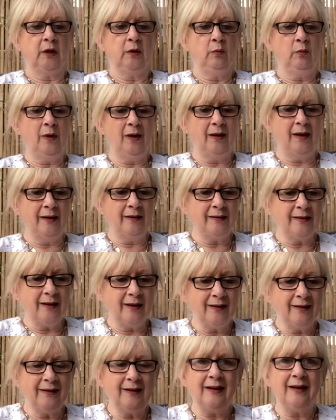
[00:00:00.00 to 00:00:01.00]
Well, I, th
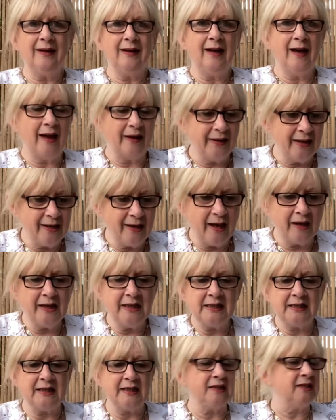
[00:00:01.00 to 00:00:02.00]
I think I
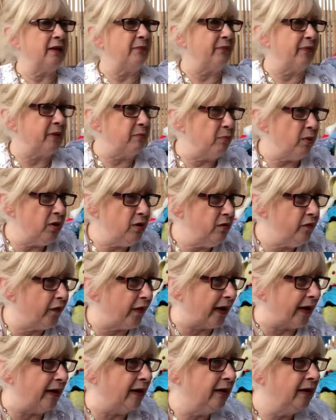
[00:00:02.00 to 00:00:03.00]
can see something
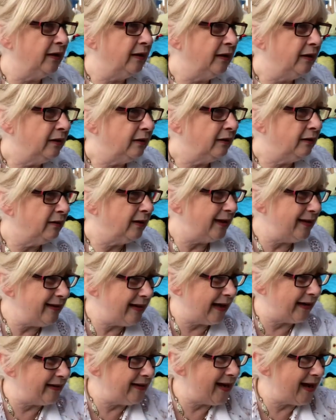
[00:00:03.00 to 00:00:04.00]
moving in
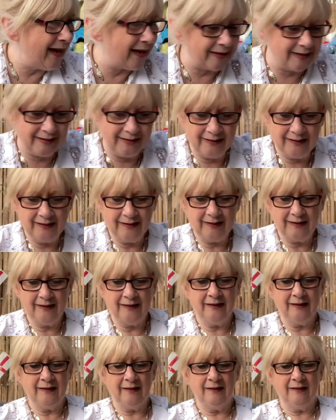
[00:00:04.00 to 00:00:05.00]
that net.
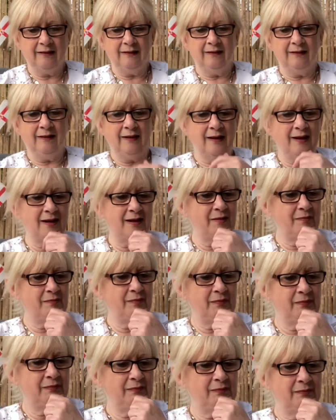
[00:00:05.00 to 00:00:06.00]
Um,
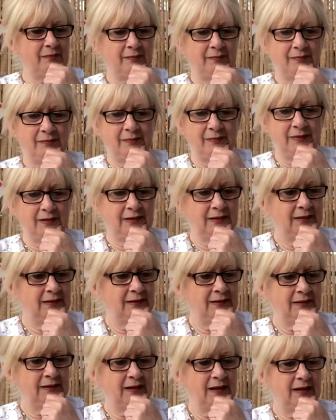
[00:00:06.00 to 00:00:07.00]

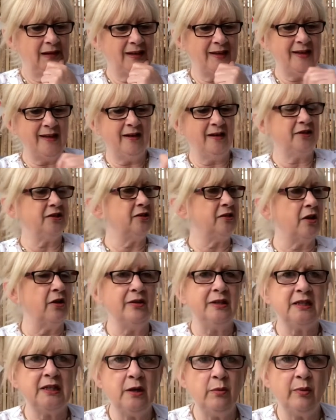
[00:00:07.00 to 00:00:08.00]
I think I'll just go
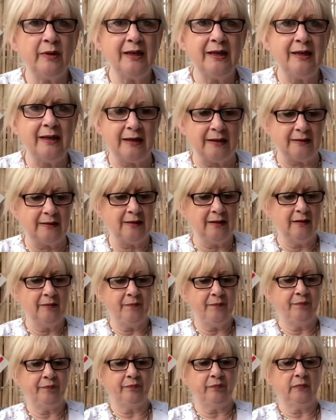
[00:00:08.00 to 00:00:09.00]
and see what it is.
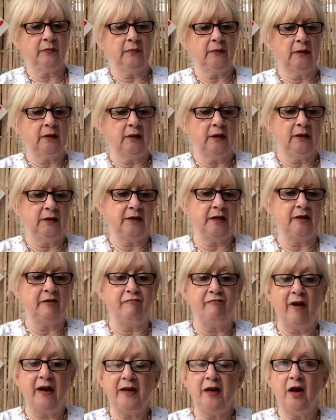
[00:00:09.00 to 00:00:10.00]
So he
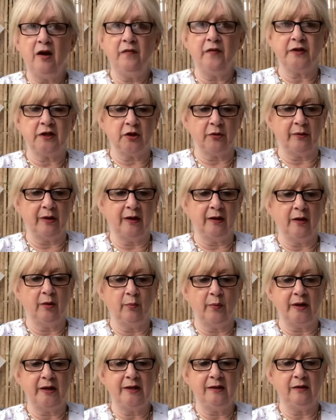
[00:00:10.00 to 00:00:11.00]
ran over to it, and
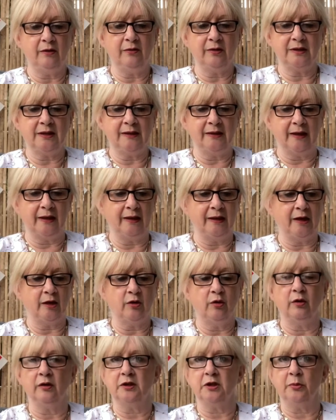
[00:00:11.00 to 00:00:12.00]
when he'd looked in it, he
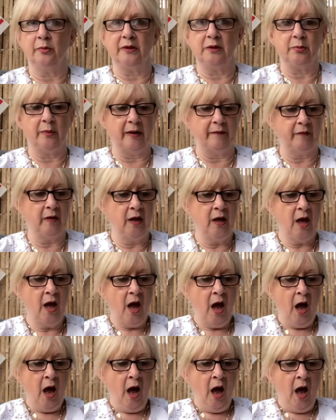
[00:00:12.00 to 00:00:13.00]
called to his wife,
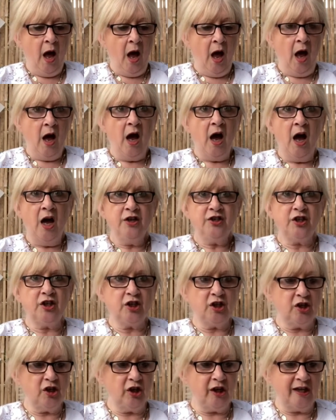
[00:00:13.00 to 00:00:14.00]

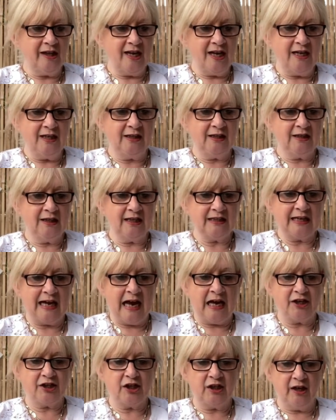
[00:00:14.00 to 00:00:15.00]
Just look at this! There's
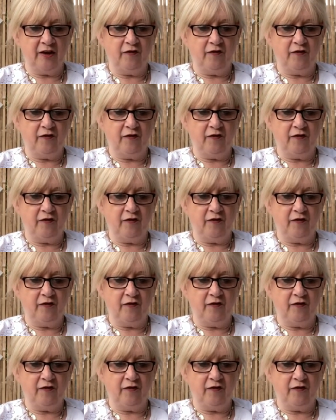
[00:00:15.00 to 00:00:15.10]
actually a